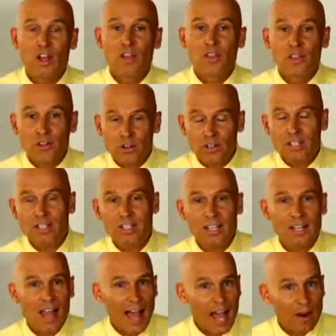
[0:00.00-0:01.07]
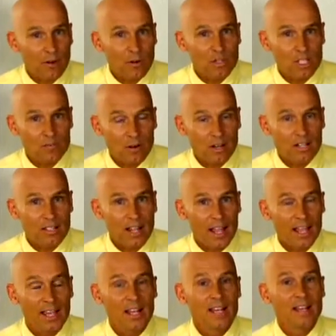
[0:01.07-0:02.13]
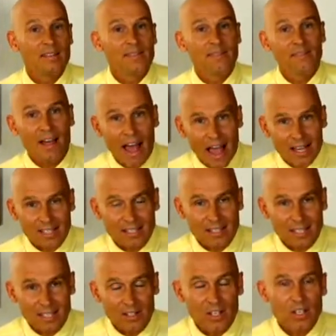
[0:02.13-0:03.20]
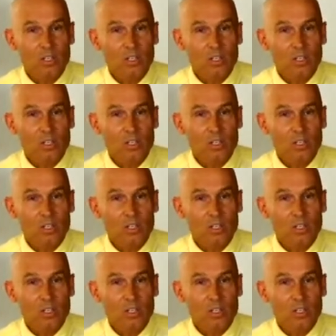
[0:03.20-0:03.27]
13 hours of our day fasting,